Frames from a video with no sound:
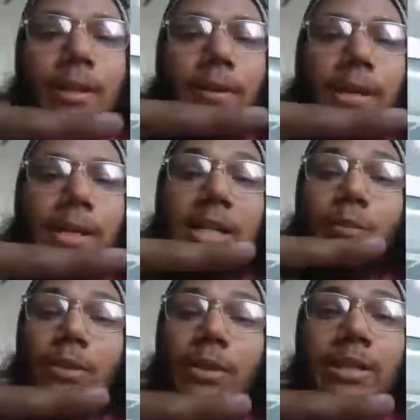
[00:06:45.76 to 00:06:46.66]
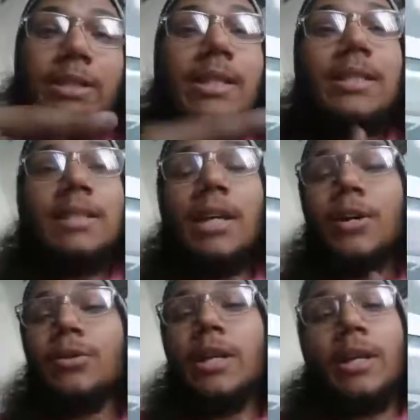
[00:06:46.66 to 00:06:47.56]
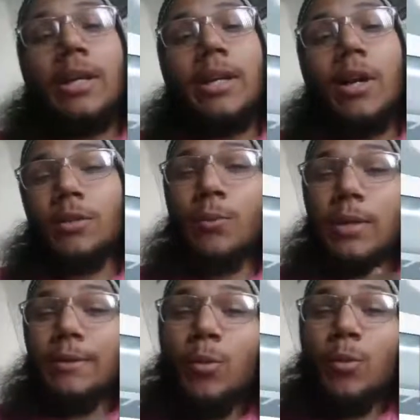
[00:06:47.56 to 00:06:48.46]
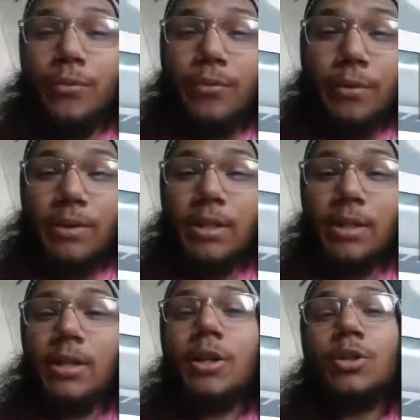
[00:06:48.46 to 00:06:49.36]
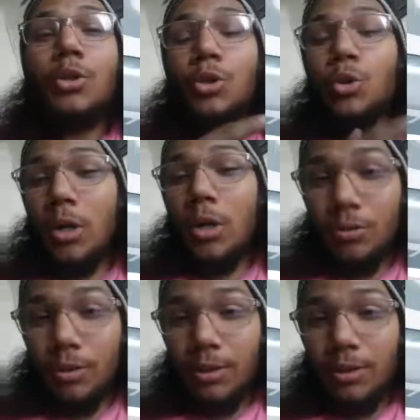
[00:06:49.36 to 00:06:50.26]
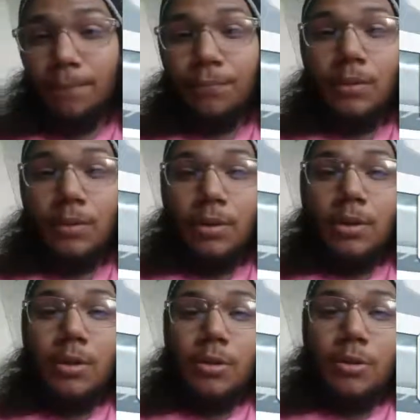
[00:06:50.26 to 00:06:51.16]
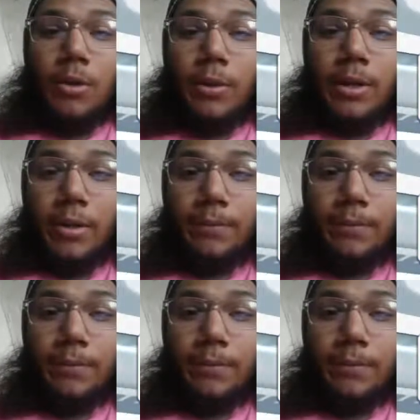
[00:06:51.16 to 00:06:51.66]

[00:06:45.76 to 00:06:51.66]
says release. This is how you take a character from level 150 to 200. You go here,